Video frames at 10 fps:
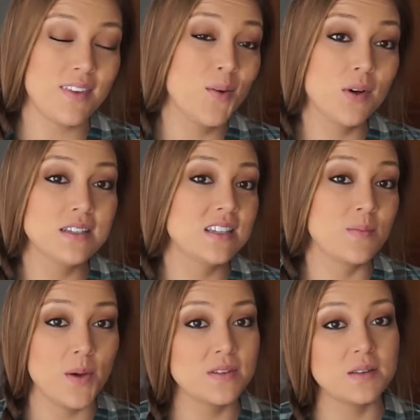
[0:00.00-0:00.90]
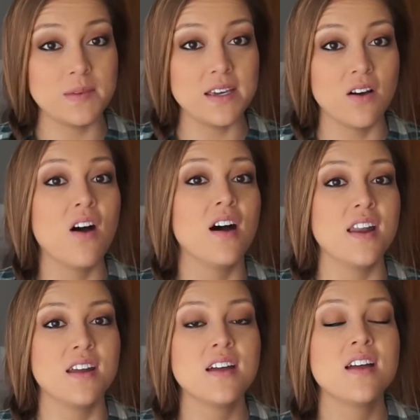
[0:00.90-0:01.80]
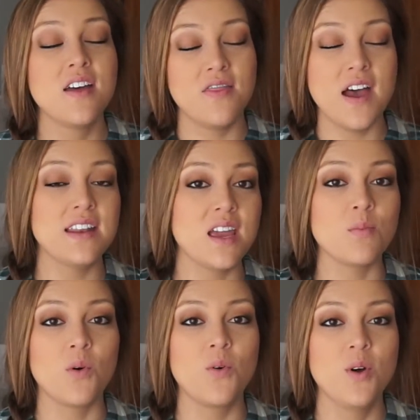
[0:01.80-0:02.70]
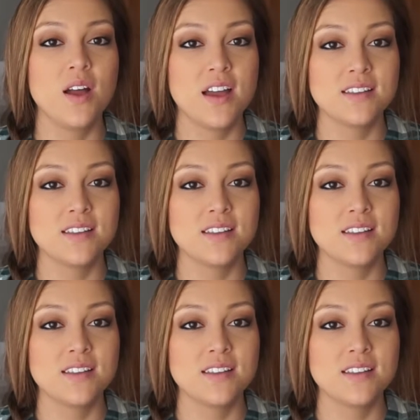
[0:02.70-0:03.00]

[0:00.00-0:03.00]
wasn't supposed to be on that table.